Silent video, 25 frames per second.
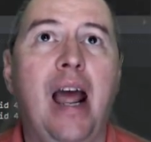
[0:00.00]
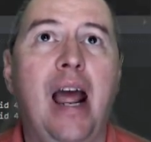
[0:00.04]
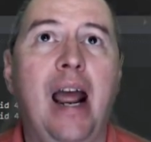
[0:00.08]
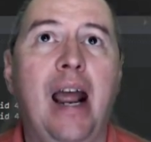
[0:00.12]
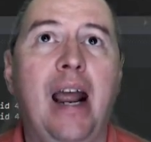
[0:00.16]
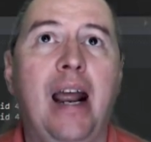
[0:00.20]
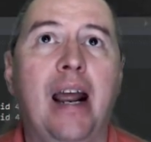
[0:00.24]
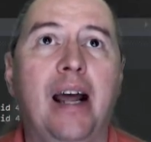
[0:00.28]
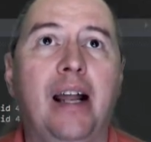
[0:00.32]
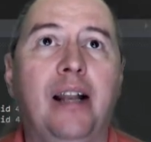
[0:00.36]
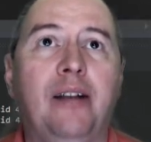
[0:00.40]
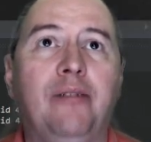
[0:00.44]

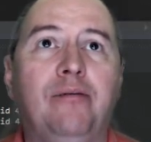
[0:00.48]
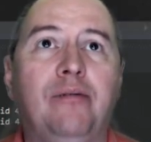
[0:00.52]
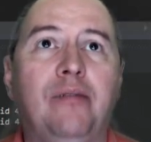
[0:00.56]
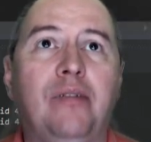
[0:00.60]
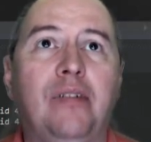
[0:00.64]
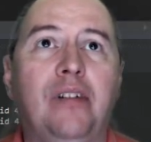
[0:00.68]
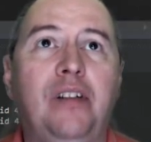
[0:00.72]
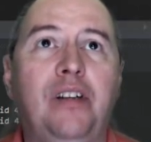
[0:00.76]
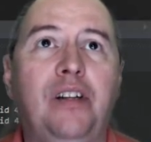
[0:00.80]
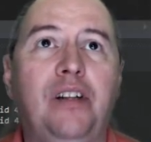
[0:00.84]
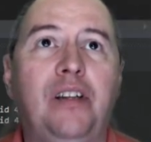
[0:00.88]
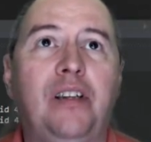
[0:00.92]

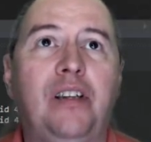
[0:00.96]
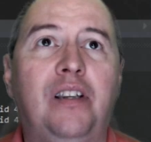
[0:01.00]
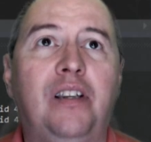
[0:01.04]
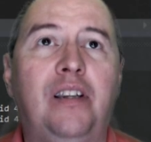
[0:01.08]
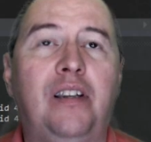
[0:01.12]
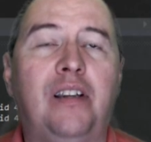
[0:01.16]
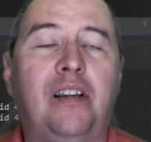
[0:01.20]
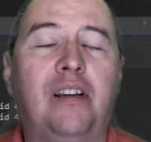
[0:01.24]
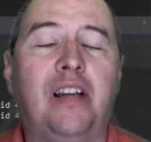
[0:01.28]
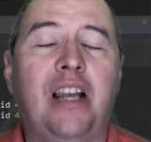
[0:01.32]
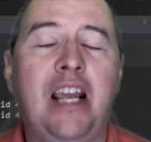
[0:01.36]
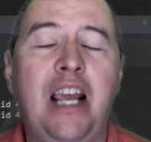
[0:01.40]
And
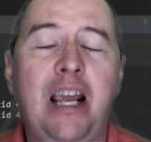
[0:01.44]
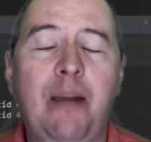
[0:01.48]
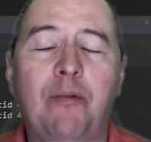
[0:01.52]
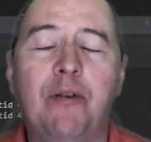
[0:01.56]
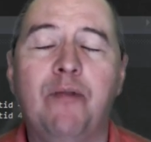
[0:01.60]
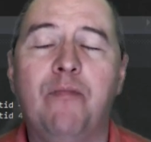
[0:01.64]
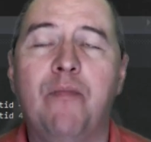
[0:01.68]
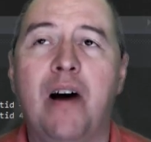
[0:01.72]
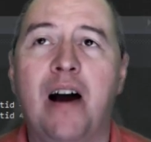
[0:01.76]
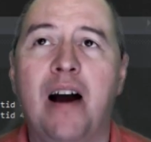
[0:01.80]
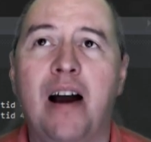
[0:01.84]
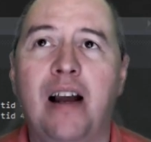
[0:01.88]
keep
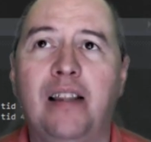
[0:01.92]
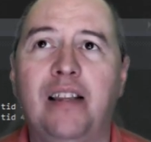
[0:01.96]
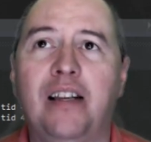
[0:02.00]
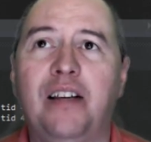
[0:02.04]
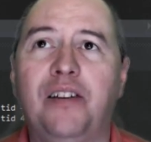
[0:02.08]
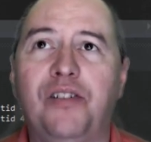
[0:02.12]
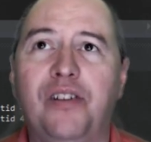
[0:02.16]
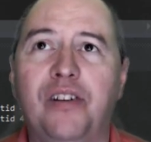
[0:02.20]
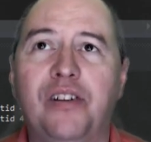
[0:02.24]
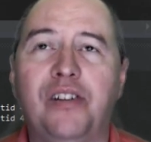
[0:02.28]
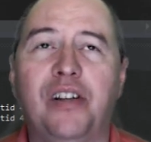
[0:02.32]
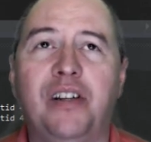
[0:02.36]
in mind
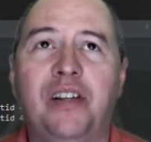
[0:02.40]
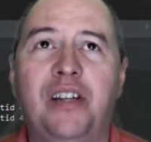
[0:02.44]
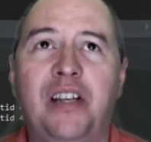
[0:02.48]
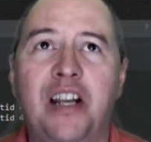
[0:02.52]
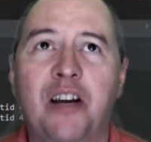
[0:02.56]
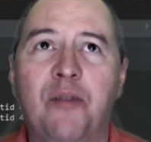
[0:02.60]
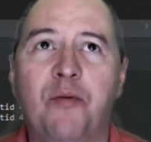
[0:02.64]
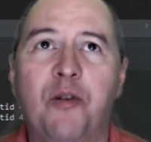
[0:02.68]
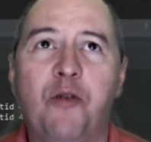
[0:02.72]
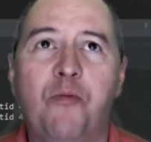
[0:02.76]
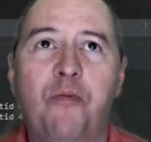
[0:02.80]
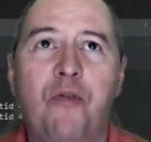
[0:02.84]
this is a
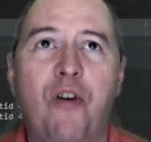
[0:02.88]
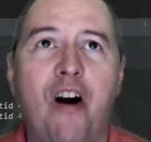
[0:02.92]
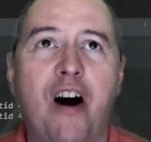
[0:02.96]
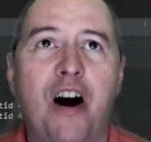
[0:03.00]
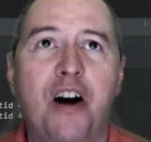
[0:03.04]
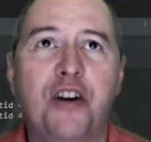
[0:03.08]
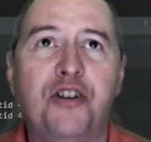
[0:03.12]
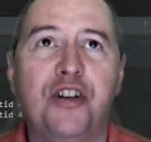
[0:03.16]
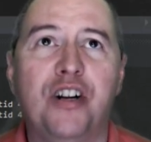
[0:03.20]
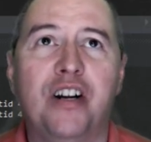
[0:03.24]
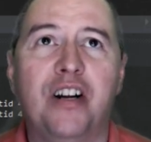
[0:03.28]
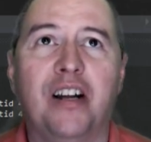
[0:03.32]
demo
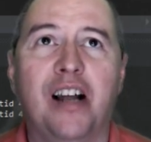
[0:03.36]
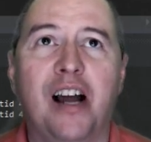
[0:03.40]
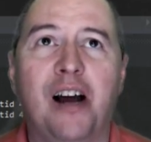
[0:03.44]
project.